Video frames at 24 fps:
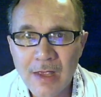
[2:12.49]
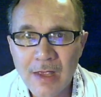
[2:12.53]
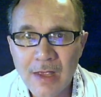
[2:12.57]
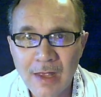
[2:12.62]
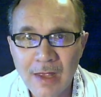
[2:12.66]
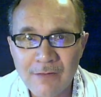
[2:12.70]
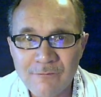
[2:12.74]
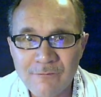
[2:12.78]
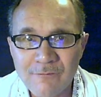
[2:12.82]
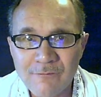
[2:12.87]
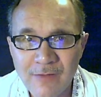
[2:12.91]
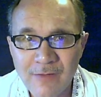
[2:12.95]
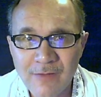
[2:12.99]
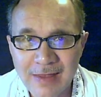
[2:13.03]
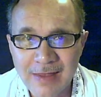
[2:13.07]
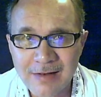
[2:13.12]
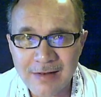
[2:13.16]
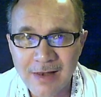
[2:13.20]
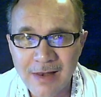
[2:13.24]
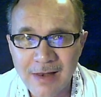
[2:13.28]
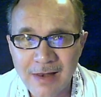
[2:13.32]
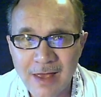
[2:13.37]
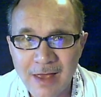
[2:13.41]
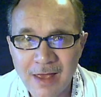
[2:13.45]
and
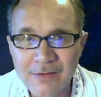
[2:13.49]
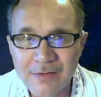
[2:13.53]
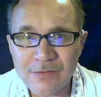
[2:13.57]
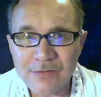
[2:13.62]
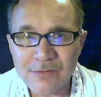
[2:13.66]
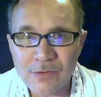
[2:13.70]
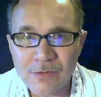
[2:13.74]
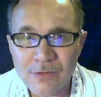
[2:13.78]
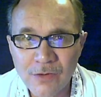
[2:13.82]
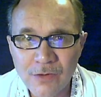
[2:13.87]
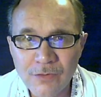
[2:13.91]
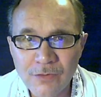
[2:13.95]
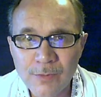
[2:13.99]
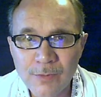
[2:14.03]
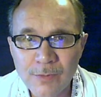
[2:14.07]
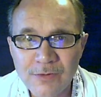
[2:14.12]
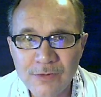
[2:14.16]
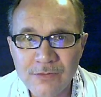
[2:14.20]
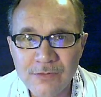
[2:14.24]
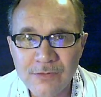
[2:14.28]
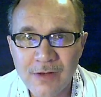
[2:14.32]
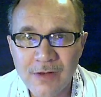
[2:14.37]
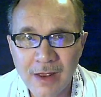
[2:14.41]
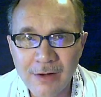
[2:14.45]
vandalized
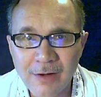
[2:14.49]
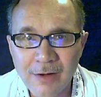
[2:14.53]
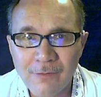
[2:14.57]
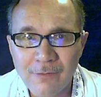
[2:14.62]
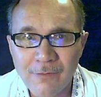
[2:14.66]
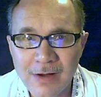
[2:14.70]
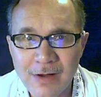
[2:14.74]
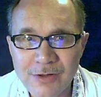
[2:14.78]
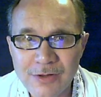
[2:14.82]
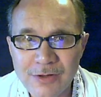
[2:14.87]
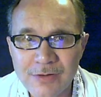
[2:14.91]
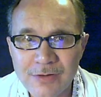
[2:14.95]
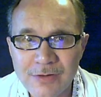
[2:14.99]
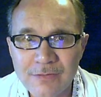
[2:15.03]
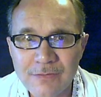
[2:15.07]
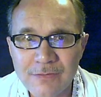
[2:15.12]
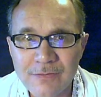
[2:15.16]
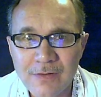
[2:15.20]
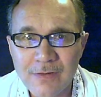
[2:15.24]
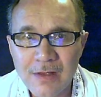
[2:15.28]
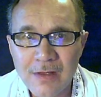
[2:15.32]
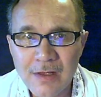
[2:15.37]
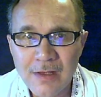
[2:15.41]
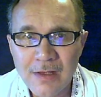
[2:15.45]
Christmas
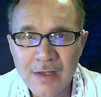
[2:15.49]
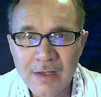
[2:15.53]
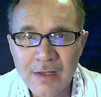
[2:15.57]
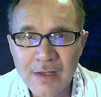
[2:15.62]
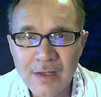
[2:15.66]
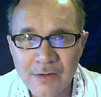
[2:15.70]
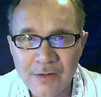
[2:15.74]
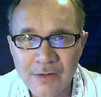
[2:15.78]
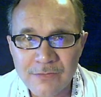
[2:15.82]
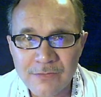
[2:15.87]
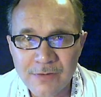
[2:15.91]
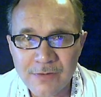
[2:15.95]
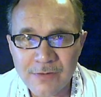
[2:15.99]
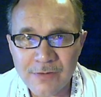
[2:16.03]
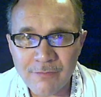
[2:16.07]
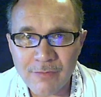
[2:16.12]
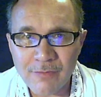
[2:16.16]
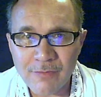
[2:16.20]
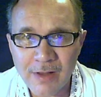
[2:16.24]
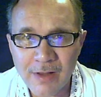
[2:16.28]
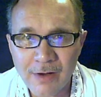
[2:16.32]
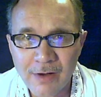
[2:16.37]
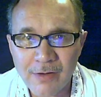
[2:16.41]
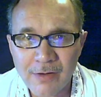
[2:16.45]
decorations in
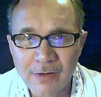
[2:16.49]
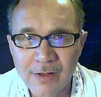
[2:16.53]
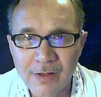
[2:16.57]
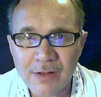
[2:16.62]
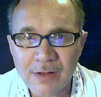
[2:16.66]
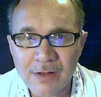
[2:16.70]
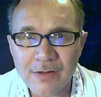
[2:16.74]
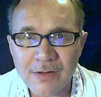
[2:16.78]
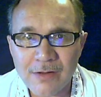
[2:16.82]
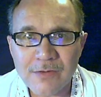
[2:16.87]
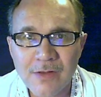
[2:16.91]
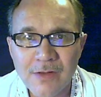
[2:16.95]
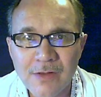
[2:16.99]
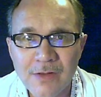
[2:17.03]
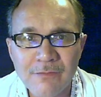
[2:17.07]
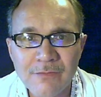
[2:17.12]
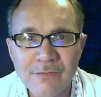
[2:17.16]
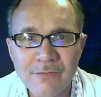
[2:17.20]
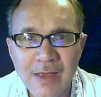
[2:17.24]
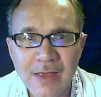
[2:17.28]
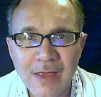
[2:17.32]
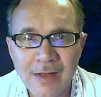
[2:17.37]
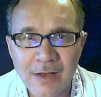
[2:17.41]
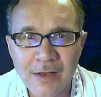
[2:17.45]
several areas
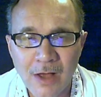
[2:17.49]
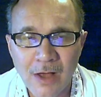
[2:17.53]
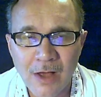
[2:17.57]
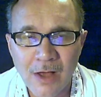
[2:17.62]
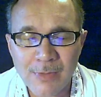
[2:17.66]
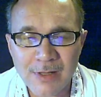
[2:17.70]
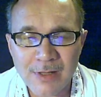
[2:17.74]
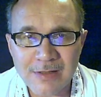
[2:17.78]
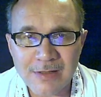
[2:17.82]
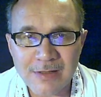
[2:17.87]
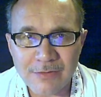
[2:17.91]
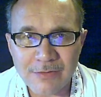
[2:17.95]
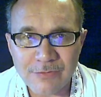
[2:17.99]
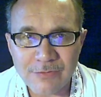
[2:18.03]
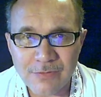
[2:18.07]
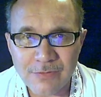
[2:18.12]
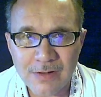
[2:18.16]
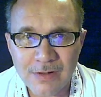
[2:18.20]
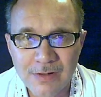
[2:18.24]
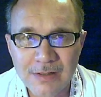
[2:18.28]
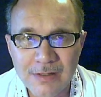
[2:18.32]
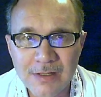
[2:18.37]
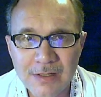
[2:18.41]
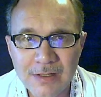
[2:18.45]
of Kandhamal
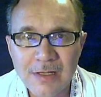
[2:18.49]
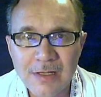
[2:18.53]
district.